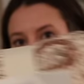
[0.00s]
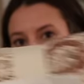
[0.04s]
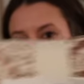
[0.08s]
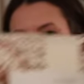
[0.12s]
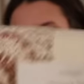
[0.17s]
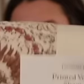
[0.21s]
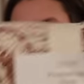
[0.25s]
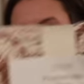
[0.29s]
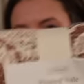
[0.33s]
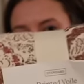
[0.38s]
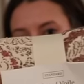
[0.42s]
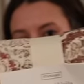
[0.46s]
be
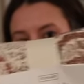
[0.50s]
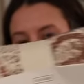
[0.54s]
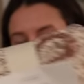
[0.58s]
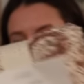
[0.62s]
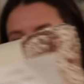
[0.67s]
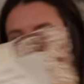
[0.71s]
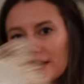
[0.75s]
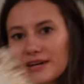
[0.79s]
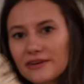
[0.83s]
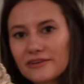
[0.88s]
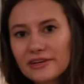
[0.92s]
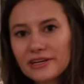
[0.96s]
so cute on
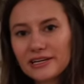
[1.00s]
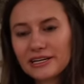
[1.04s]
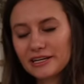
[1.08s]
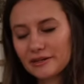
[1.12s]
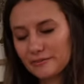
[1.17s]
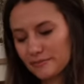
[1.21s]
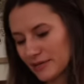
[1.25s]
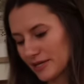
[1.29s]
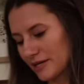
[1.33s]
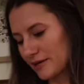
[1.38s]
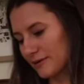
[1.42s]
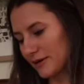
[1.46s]
it. It only ended
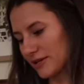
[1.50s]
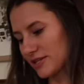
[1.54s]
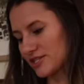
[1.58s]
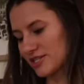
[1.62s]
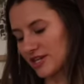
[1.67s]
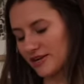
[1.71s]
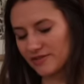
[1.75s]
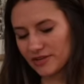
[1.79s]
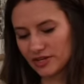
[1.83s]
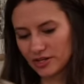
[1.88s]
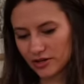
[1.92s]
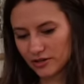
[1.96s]
up being about
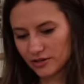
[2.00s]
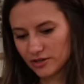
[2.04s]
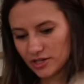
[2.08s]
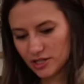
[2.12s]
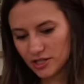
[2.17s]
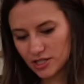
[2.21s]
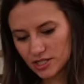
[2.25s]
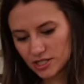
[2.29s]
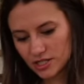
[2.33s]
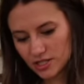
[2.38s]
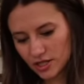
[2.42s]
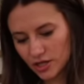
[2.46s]
seven
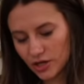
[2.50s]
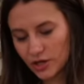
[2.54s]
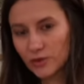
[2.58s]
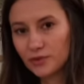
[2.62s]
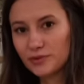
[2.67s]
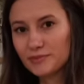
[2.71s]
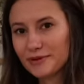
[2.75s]
dollars, so